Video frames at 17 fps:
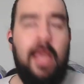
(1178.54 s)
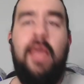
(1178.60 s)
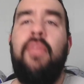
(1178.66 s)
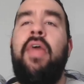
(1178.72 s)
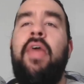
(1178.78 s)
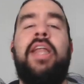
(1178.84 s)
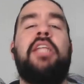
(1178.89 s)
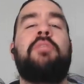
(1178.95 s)

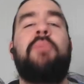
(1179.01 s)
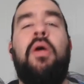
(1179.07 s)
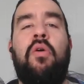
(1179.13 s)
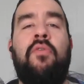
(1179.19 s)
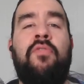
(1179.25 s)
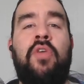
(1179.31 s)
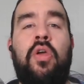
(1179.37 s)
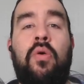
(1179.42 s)
that is my
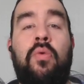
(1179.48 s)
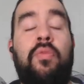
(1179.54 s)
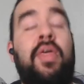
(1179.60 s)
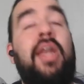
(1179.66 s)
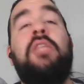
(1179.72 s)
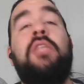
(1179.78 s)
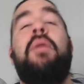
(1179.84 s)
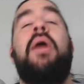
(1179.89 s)
review.
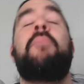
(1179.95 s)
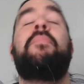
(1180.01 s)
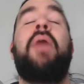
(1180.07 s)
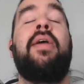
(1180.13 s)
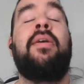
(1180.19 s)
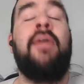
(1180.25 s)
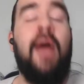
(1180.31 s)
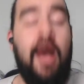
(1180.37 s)
That is my
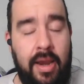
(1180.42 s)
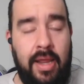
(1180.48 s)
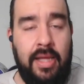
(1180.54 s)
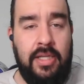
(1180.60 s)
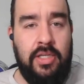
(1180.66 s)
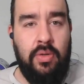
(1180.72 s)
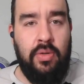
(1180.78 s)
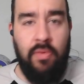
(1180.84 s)

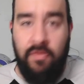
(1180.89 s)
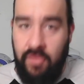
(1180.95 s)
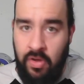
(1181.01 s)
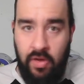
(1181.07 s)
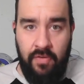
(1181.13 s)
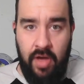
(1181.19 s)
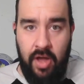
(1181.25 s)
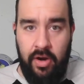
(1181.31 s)
Bi-Conics
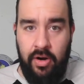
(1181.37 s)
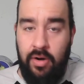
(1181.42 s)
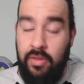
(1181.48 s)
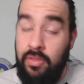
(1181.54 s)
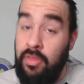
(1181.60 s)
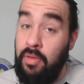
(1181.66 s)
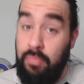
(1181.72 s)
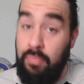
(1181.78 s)
review of Honor,
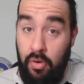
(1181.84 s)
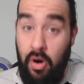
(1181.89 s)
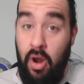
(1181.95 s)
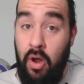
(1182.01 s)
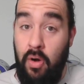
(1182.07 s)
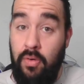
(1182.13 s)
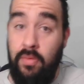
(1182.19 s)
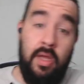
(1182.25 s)
the
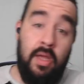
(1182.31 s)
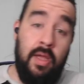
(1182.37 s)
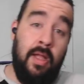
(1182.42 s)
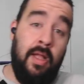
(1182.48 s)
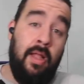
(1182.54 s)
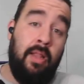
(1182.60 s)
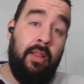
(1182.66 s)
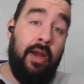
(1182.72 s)
bro.
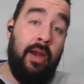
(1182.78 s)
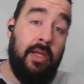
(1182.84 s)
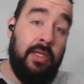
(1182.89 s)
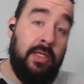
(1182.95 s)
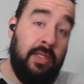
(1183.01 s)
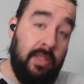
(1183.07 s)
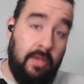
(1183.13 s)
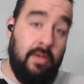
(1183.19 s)
Let
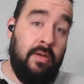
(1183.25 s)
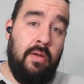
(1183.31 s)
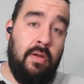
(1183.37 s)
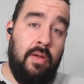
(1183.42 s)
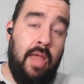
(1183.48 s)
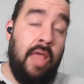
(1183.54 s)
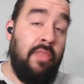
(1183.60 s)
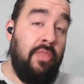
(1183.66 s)
us
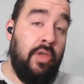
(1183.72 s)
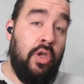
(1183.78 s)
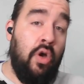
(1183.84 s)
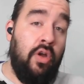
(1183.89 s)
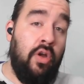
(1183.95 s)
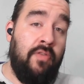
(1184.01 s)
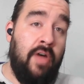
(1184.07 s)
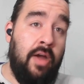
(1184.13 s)
end the
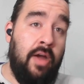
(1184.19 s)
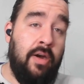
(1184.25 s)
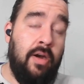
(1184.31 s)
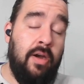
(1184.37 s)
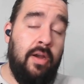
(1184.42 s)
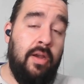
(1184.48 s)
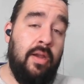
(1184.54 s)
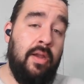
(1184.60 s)
code of
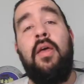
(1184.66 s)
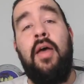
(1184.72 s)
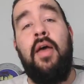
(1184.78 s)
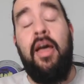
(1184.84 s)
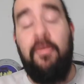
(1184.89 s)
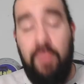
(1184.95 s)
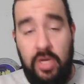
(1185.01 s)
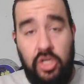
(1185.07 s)
honor.
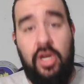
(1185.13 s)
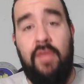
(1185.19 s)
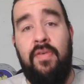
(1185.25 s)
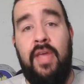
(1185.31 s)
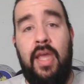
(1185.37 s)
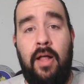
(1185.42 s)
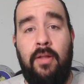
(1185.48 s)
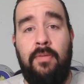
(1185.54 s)
I've been
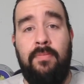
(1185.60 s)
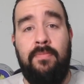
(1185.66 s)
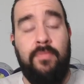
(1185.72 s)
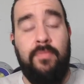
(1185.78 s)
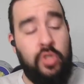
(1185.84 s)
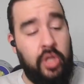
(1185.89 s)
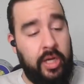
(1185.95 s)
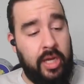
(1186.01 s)
JVL.
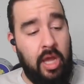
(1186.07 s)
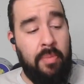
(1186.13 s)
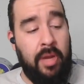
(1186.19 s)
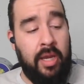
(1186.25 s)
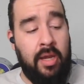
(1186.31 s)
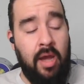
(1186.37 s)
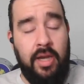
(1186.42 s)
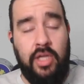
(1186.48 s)
Check out
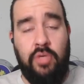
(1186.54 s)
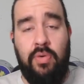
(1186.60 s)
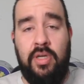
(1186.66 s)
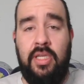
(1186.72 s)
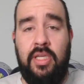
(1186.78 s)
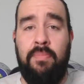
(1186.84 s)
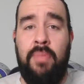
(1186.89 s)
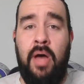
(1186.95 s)
Bi-Conics
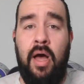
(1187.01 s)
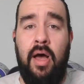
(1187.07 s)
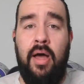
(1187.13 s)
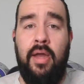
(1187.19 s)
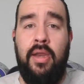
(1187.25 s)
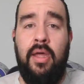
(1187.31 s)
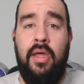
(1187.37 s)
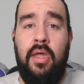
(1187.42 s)
Wrestling
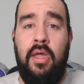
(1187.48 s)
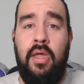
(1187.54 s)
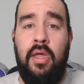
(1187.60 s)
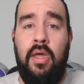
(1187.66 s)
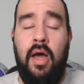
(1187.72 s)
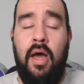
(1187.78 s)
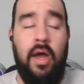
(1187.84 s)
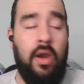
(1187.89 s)
Pod
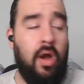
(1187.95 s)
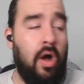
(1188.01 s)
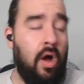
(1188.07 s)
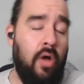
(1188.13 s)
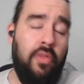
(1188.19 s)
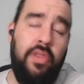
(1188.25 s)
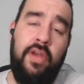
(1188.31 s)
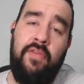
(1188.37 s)
on
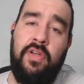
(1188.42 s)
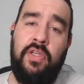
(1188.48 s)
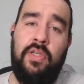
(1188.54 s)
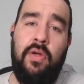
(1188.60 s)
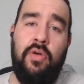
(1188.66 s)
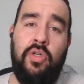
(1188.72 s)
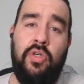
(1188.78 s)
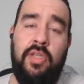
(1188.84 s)
all the different
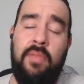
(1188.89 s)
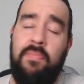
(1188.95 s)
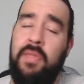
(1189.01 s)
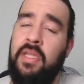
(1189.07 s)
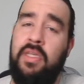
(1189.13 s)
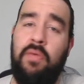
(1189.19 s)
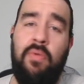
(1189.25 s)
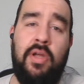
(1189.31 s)
socials at
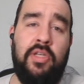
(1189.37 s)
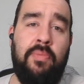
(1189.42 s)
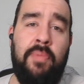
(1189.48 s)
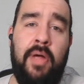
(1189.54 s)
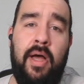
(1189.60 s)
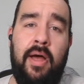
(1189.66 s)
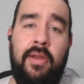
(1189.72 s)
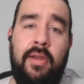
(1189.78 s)
BC
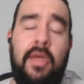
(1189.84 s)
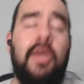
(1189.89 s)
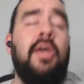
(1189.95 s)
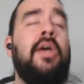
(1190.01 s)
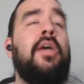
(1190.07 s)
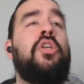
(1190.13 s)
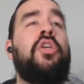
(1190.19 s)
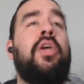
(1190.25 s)
WrestlePod.
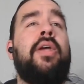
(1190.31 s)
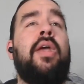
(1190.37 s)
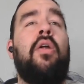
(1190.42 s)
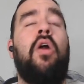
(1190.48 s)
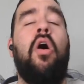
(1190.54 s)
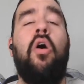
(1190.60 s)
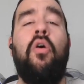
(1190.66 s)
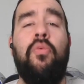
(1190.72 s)
Check
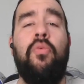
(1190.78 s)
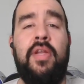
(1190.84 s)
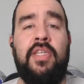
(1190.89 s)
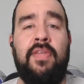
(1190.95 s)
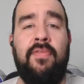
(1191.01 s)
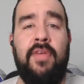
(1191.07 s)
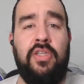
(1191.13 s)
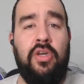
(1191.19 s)
out all the
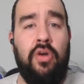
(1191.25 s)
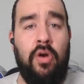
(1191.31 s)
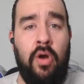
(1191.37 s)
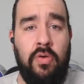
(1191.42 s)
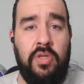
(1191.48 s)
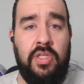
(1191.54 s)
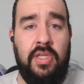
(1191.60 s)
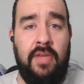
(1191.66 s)
rest of us and your
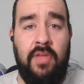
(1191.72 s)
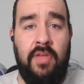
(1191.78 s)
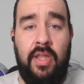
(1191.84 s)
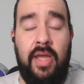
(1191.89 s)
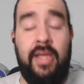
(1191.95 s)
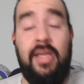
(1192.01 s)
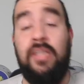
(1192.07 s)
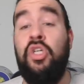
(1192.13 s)
hosts if you
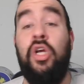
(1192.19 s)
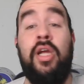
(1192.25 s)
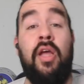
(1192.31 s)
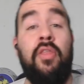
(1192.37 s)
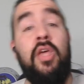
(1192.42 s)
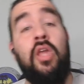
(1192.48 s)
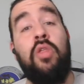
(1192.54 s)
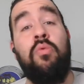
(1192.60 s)
like us. Check
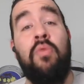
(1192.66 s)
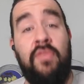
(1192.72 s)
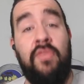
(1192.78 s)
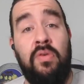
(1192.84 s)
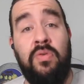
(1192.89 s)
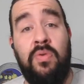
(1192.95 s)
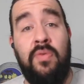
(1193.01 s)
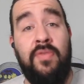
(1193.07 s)
out the other
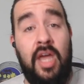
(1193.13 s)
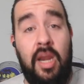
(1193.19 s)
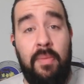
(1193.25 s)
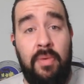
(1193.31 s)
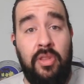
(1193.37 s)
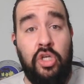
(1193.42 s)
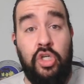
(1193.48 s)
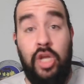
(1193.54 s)
reviews we've got
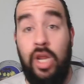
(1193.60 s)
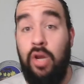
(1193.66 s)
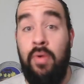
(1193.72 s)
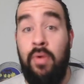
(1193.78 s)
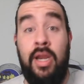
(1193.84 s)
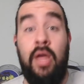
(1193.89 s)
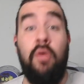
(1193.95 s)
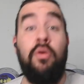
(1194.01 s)
up on the channel
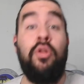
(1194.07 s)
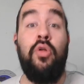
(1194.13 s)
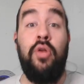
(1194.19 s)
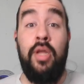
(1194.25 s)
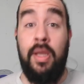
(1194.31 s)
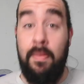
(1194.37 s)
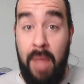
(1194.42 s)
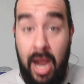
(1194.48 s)
right now,
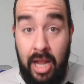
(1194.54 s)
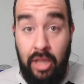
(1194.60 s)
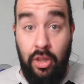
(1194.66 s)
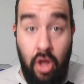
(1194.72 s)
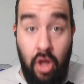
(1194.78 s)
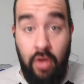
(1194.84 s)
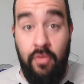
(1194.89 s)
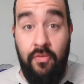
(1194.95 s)
including my
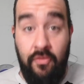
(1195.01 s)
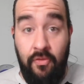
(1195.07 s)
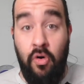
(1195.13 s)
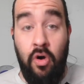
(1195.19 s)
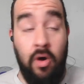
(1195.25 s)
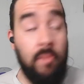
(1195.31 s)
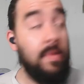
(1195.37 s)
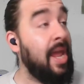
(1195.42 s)

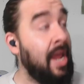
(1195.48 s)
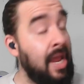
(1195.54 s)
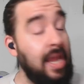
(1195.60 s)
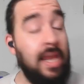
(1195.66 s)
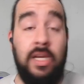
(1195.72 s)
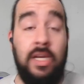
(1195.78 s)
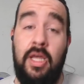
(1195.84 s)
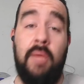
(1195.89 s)
long-form
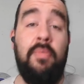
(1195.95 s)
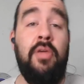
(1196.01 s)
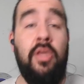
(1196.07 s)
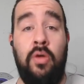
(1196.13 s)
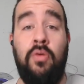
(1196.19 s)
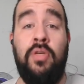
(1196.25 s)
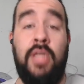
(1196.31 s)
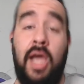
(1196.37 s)

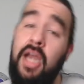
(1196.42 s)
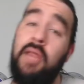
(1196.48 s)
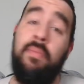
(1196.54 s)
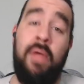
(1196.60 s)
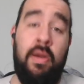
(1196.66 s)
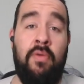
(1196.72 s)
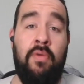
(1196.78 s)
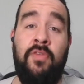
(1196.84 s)
AEW
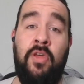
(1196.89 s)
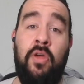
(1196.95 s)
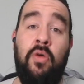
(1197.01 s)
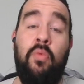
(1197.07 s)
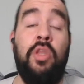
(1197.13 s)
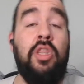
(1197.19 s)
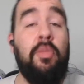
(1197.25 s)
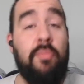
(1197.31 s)
Dynamite review
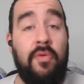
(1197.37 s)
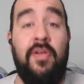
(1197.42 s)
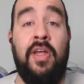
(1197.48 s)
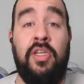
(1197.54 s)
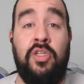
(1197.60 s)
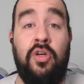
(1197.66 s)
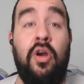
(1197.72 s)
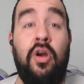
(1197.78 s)
with the
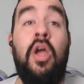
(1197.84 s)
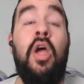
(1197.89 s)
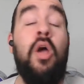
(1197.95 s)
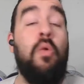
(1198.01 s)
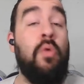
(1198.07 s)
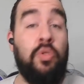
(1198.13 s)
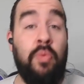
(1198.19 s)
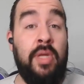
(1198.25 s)
Professor,
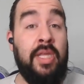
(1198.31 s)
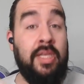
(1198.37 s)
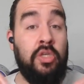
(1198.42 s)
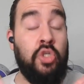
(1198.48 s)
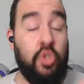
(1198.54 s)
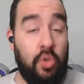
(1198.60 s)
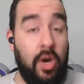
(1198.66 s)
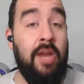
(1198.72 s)
which we
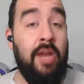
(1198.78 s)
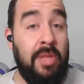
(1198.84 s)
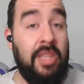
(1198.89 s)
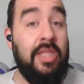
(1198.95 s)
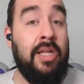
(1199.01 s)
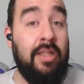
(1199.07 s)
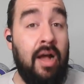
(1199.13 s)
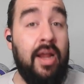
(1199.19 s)
try to beat
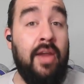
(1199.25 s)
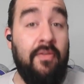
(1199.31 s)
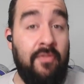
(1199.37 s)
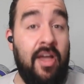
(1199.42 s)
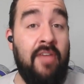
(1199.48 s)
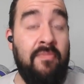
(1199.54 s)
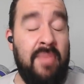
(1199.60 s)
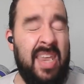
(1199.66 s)
the clock in
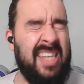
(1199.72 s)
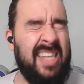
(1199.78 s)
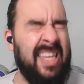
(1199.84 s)
5 minutes